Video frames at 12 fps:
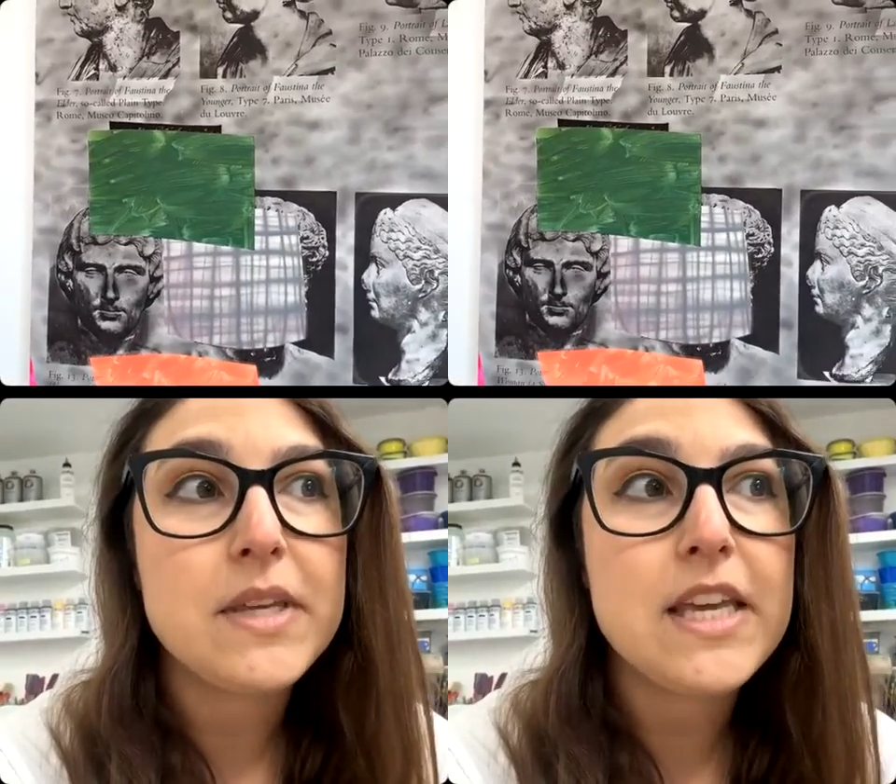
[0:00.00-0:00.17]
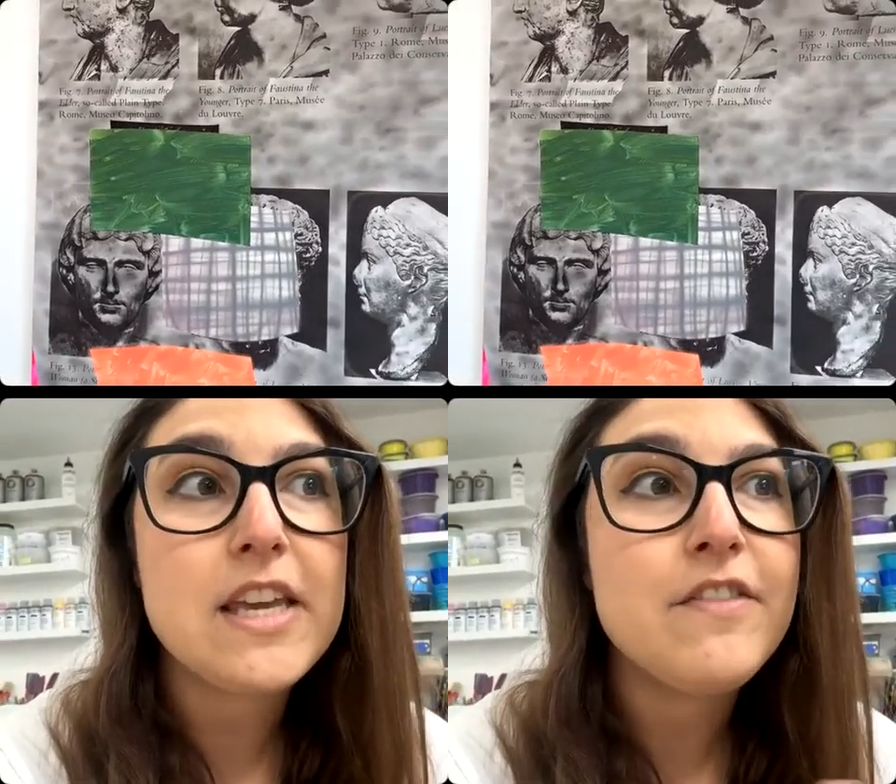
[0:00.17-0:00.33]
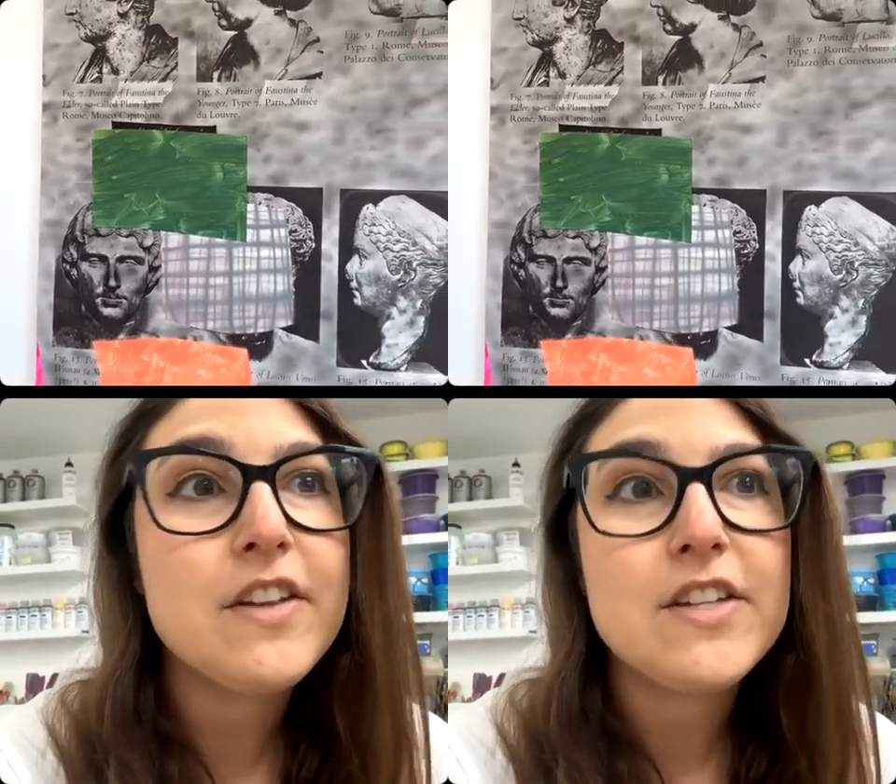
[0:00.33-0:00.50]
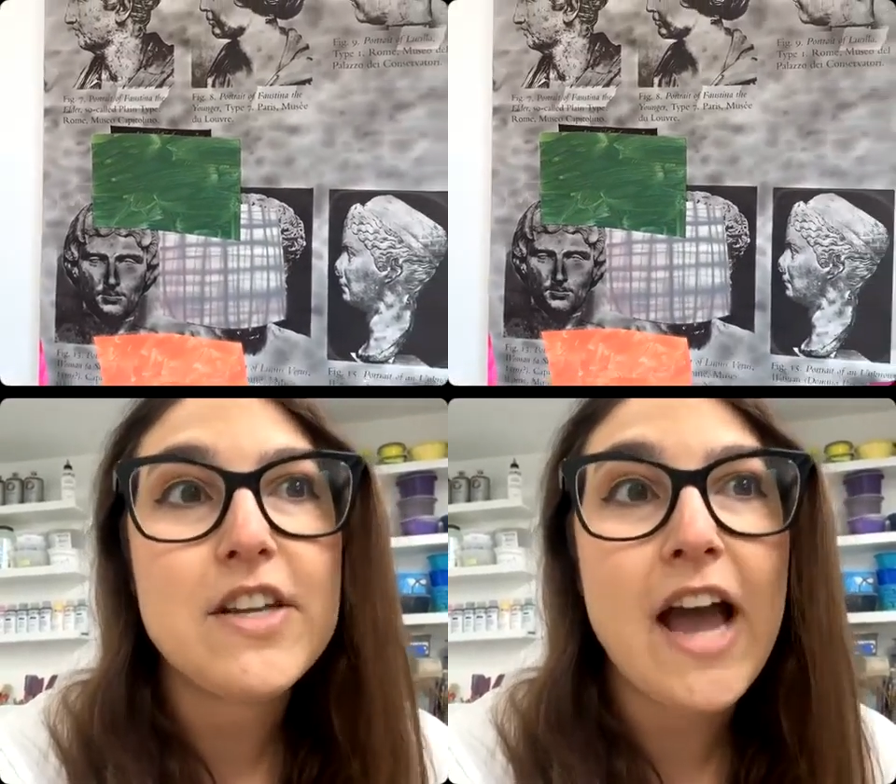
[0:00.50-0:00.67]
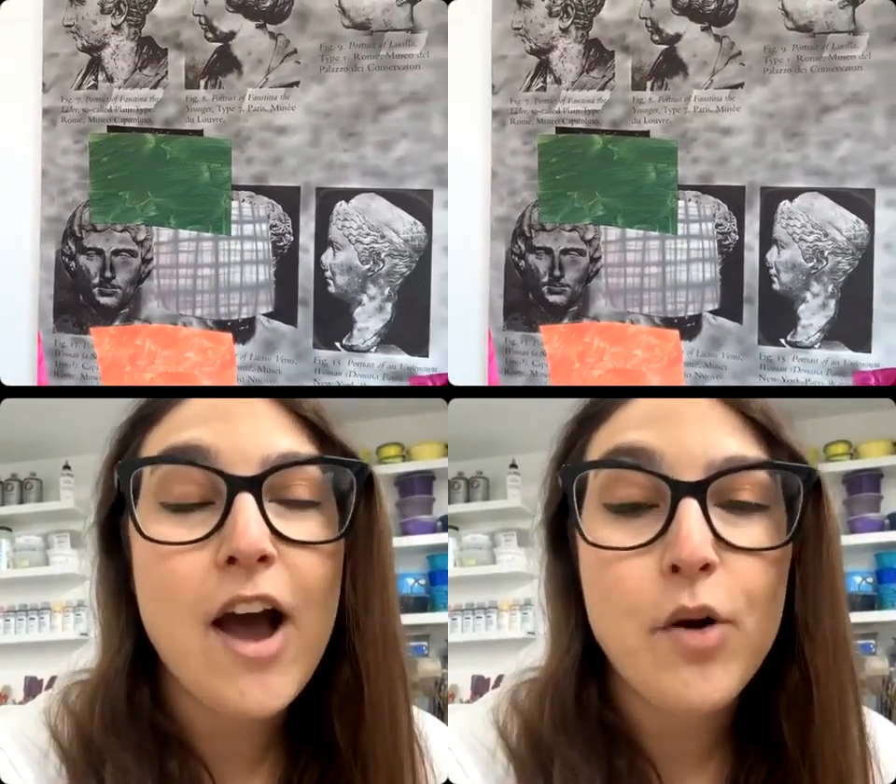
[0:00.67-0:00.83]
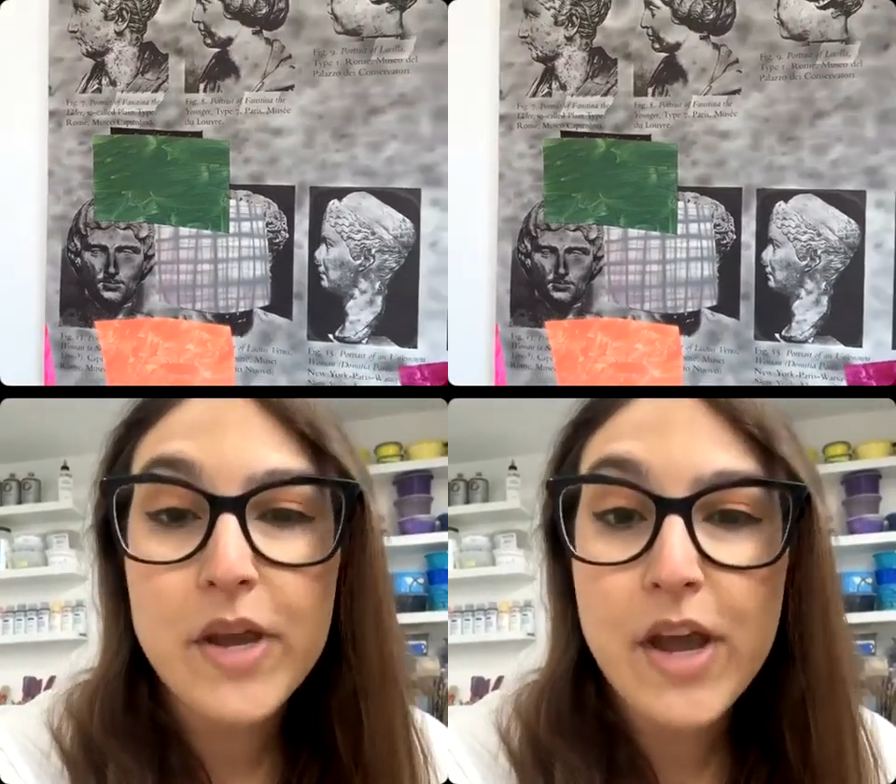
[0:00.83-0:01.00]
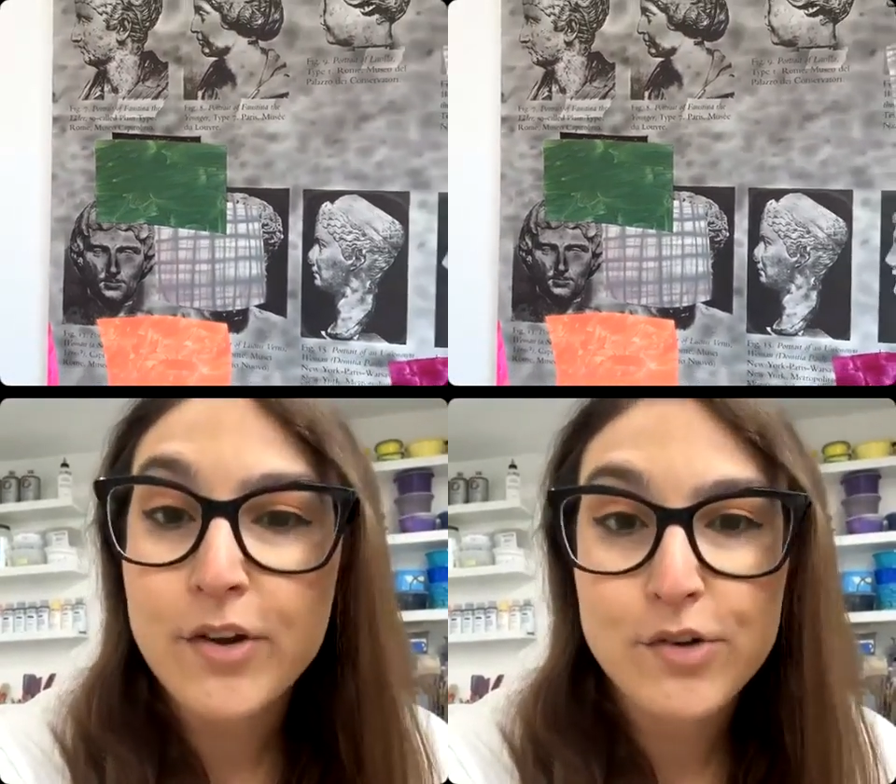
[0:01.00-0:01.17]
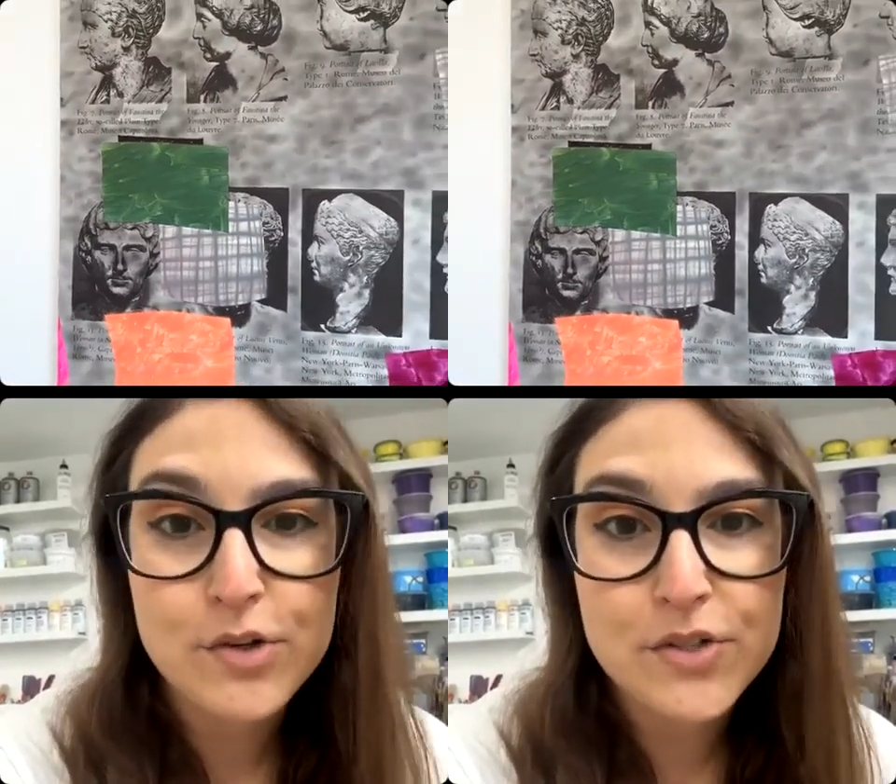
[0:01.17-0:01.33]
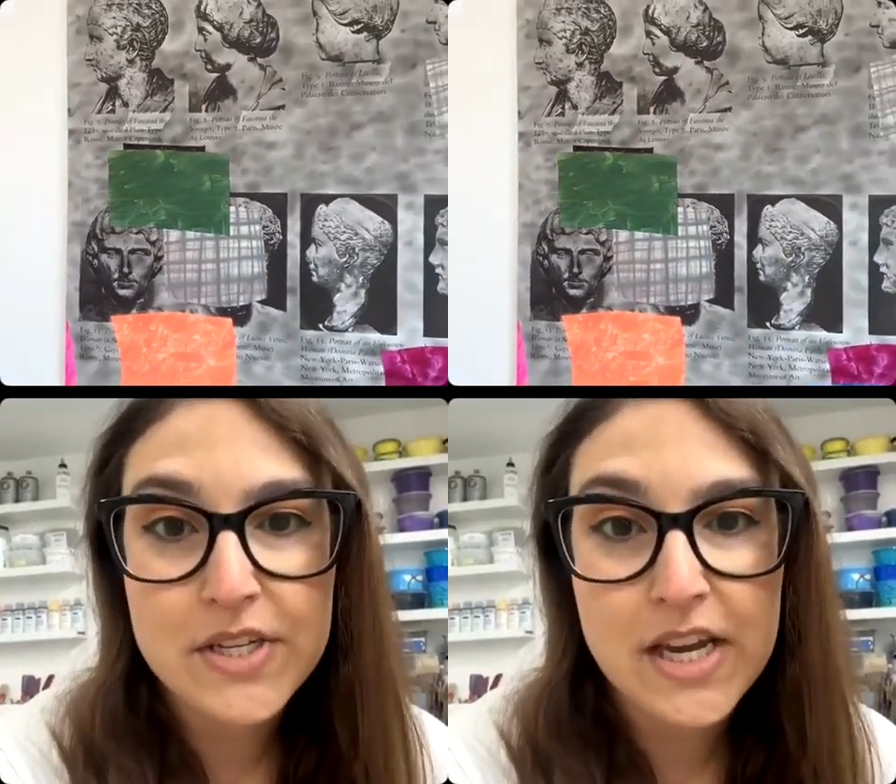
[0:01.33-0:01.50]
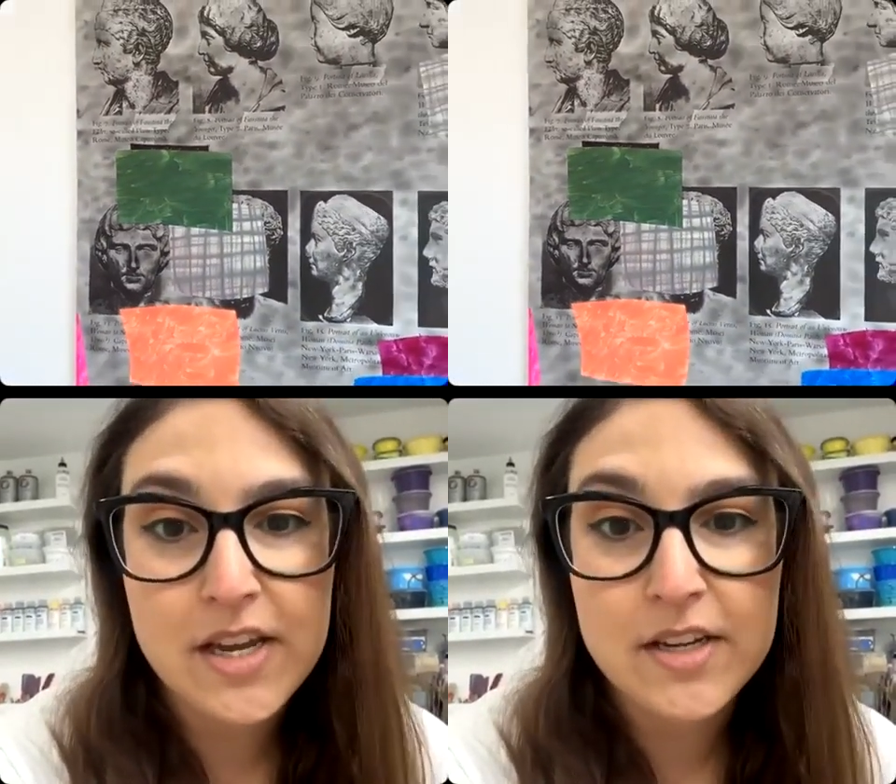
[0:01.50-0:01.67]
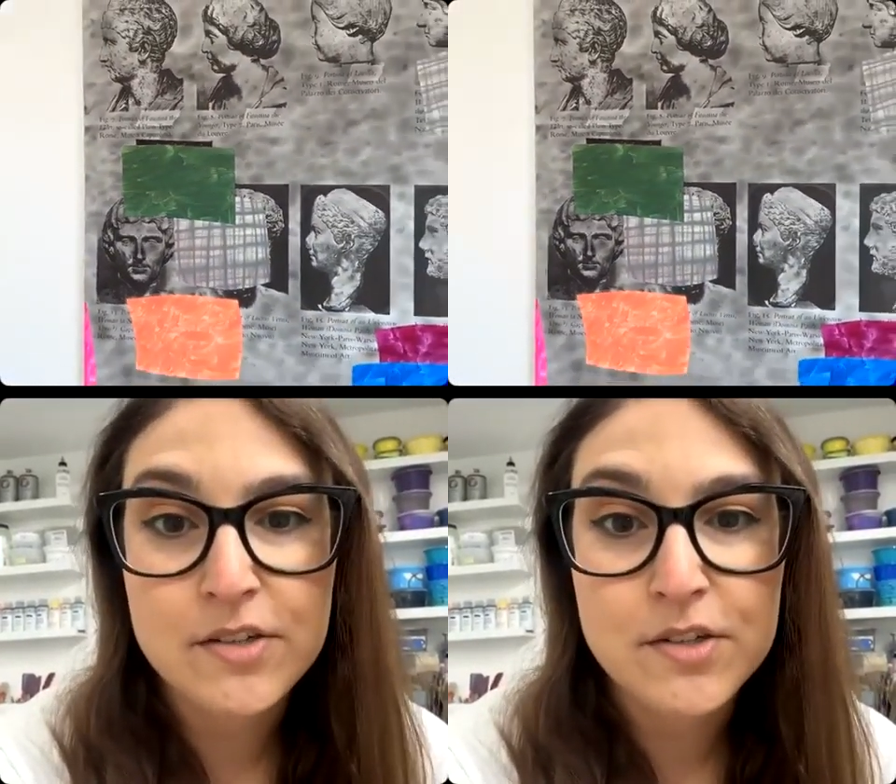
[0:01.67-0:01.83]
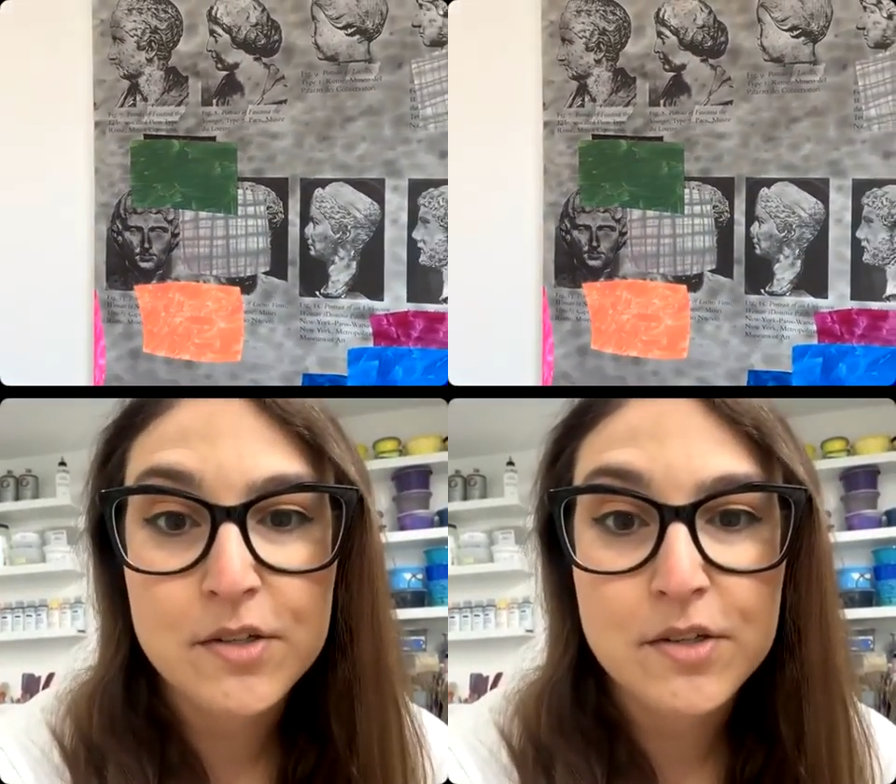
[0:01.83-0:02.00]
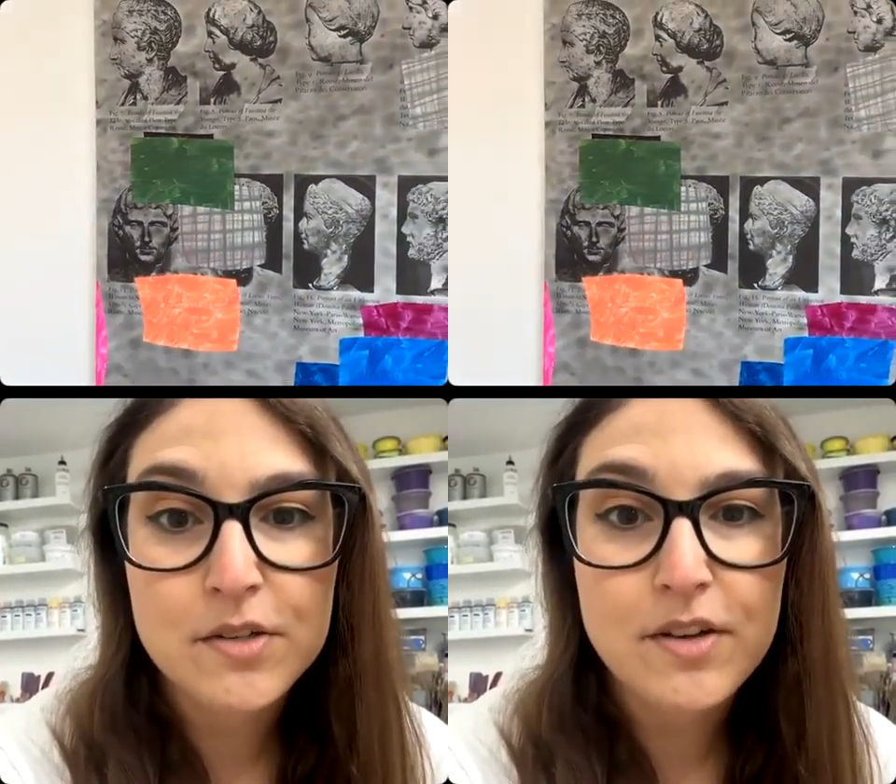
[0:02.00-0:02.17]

even to how we understand